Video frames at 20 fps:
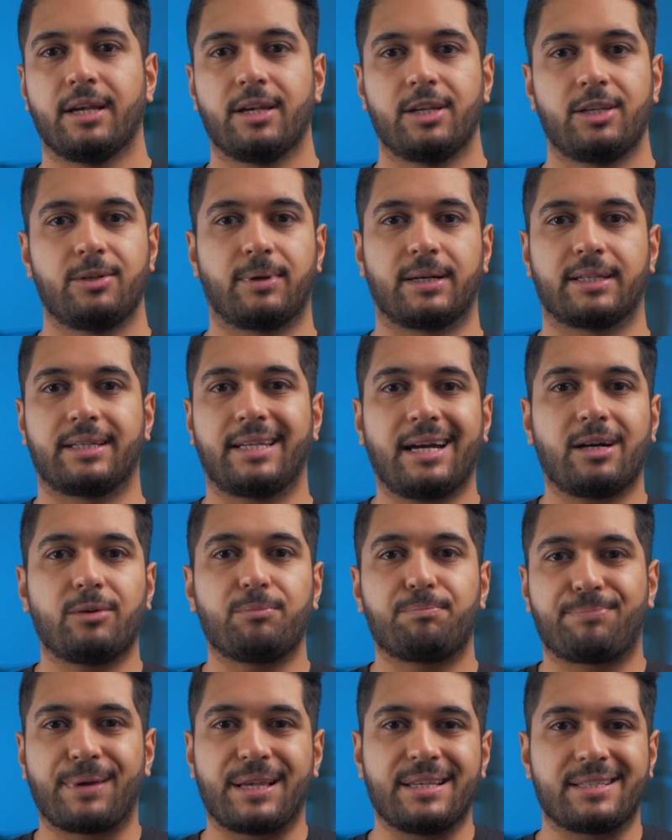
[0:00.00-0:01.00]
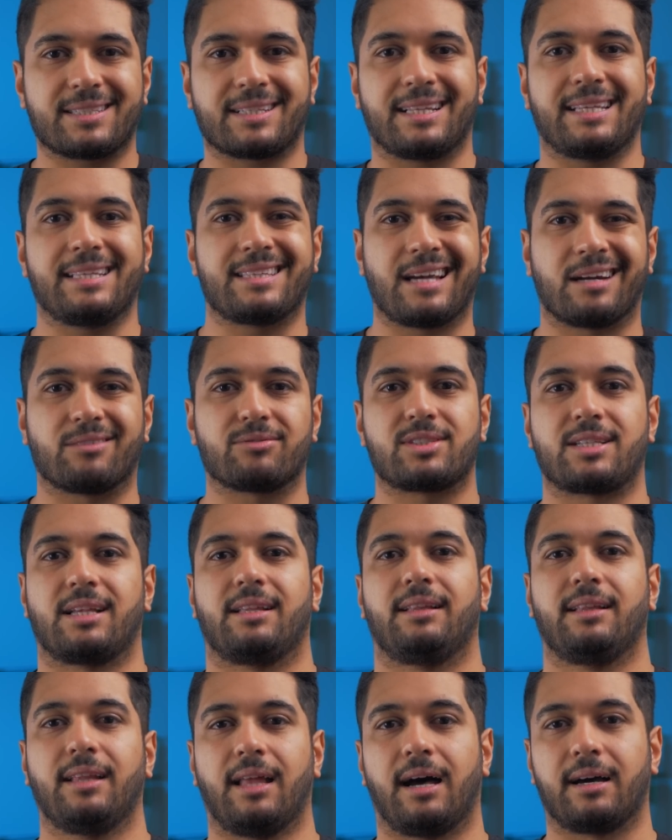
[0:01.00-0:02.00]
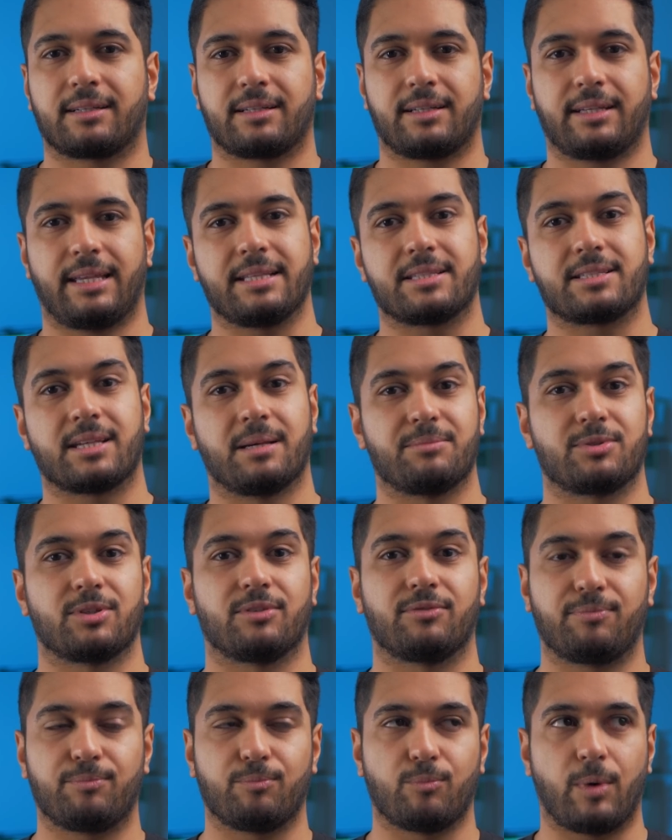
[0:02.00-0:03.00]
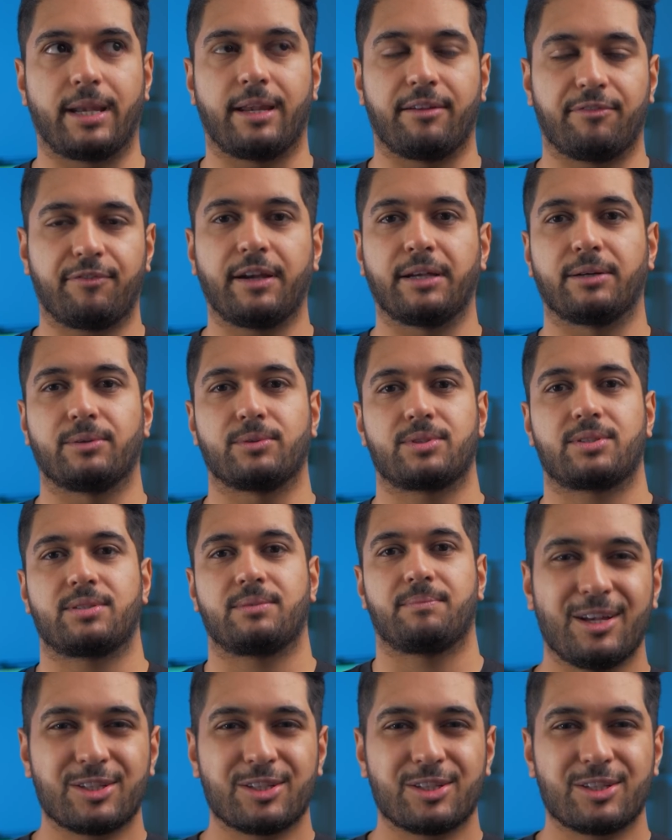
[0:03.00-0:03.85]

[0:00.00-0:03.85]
you are now basically down to luck in terms of when it fails.